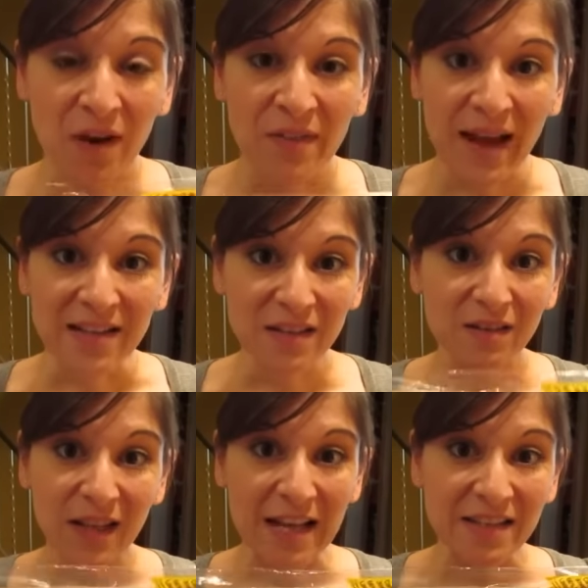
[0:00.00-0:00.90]
That's
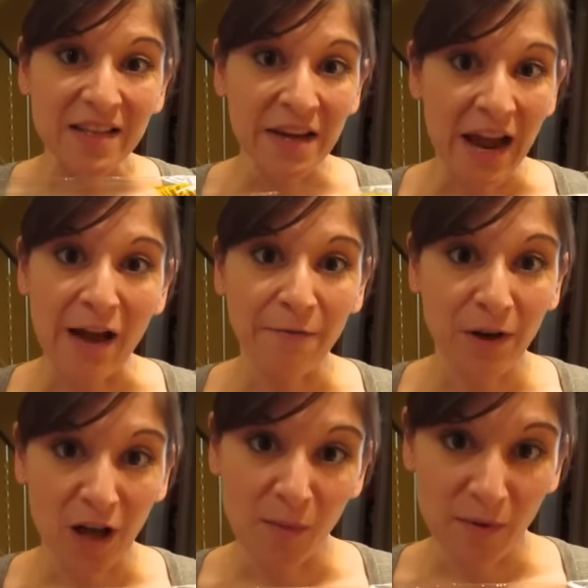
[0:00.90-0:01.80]
less than half a
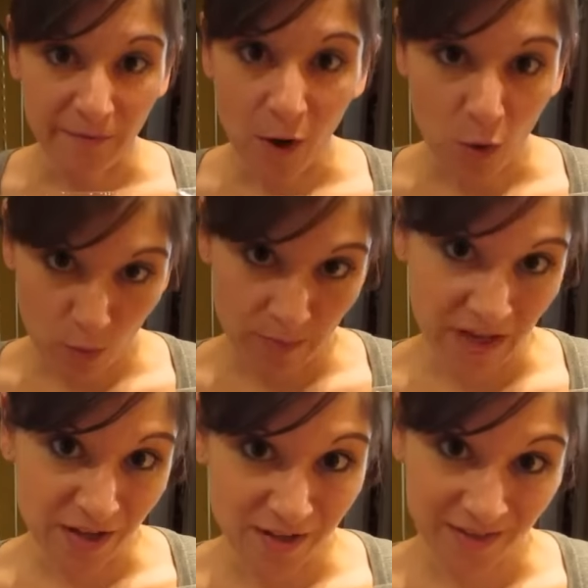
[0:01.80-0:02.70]
cup of
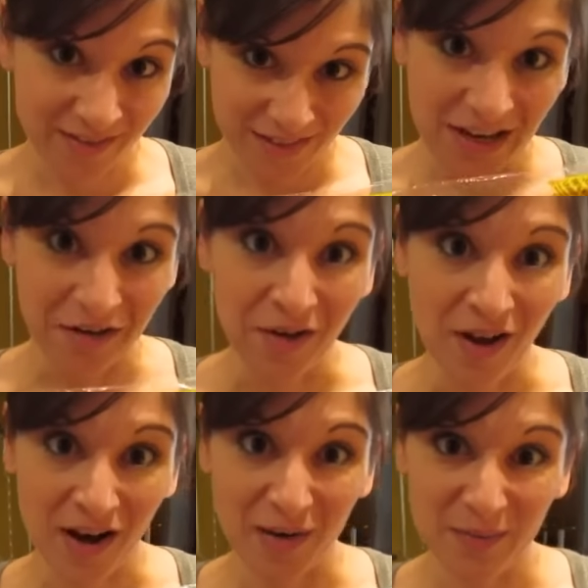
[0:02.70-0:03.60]
oatmeal in
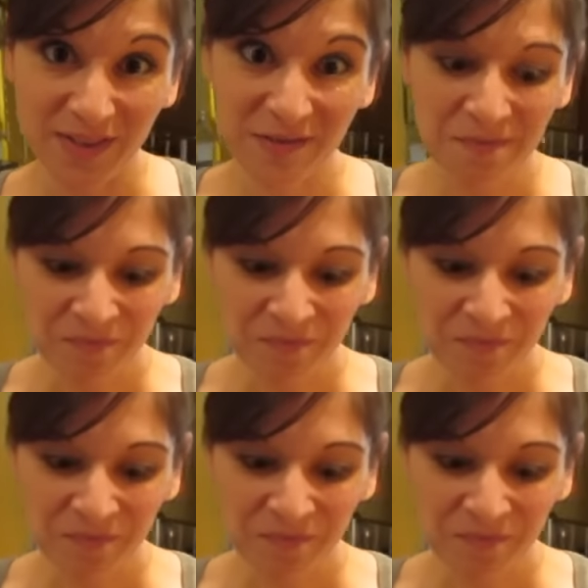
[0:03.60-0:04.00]
carbs.